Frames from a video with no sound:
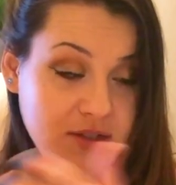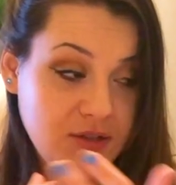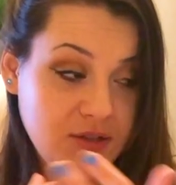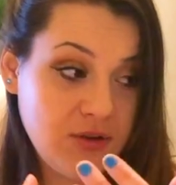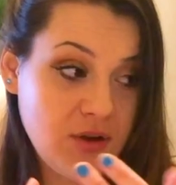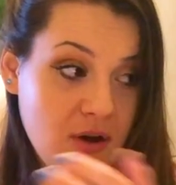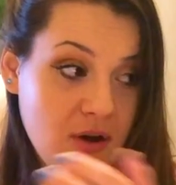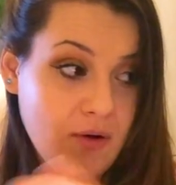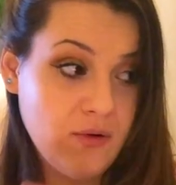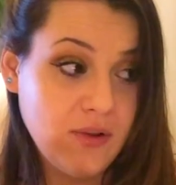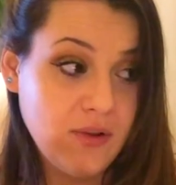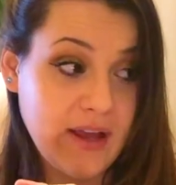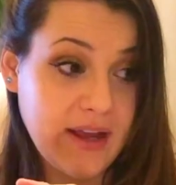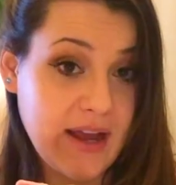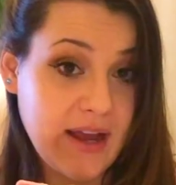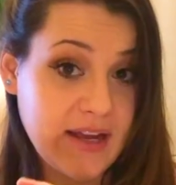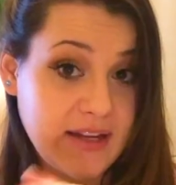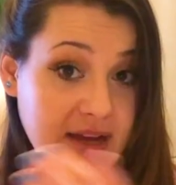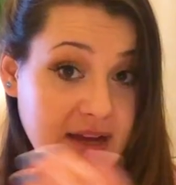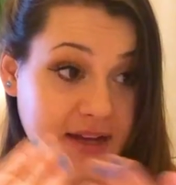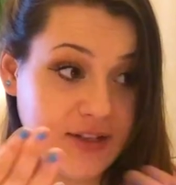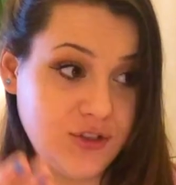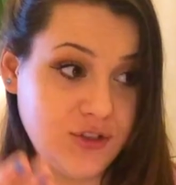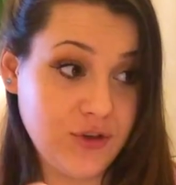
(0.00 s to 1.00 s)

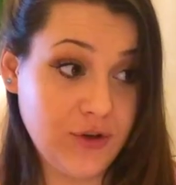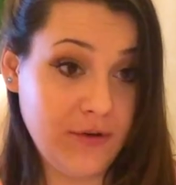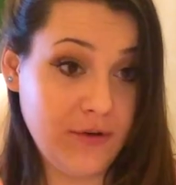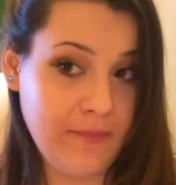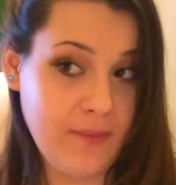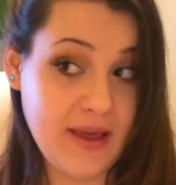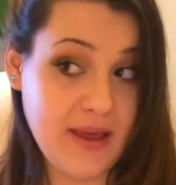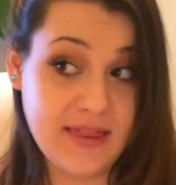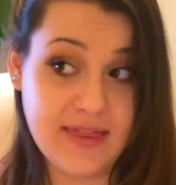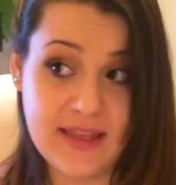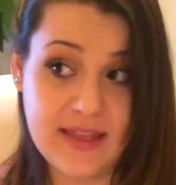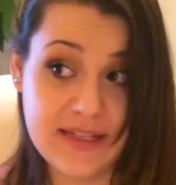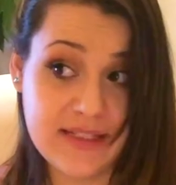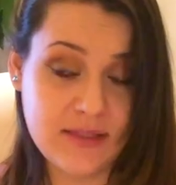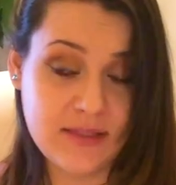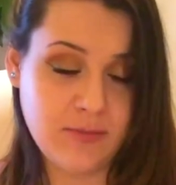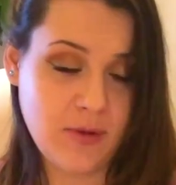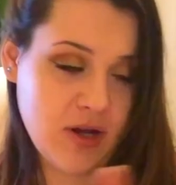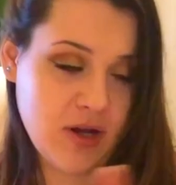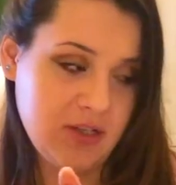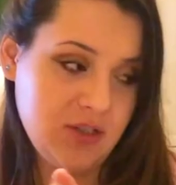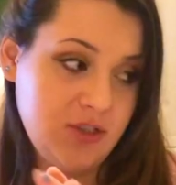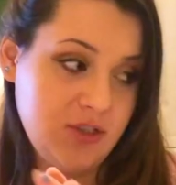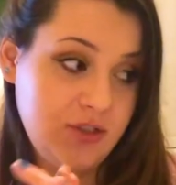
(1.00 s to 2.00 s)
I should have made this
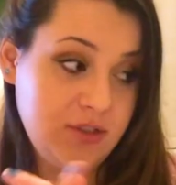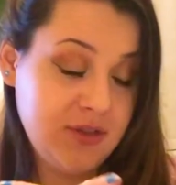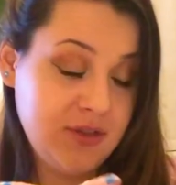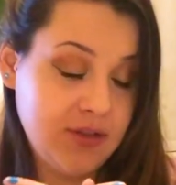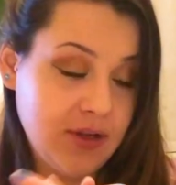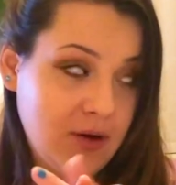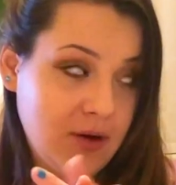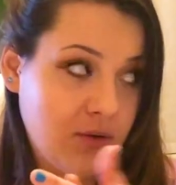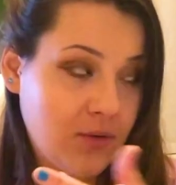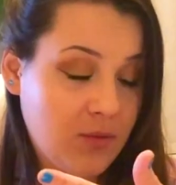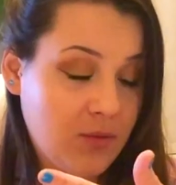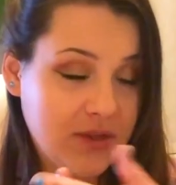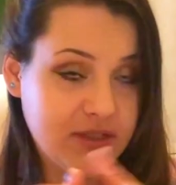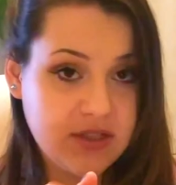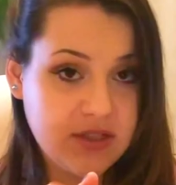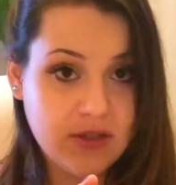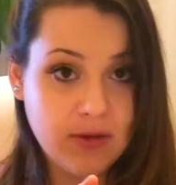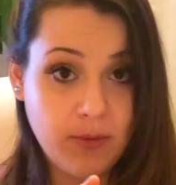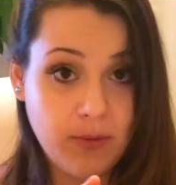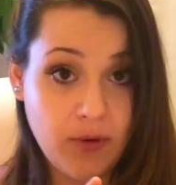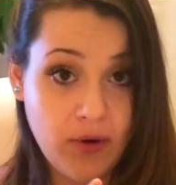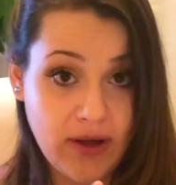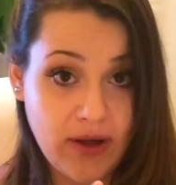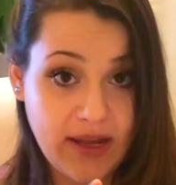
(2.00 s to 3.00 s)
much, so what's
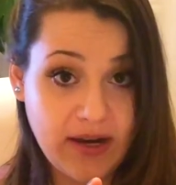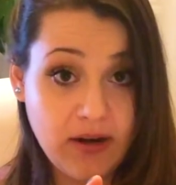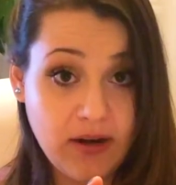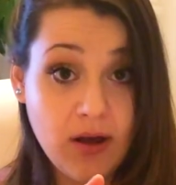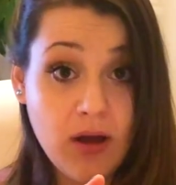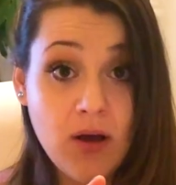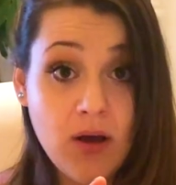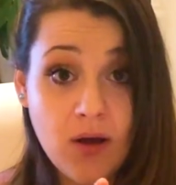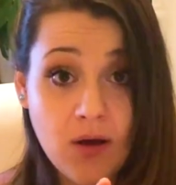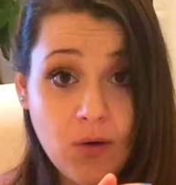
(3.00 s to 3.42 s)
the point?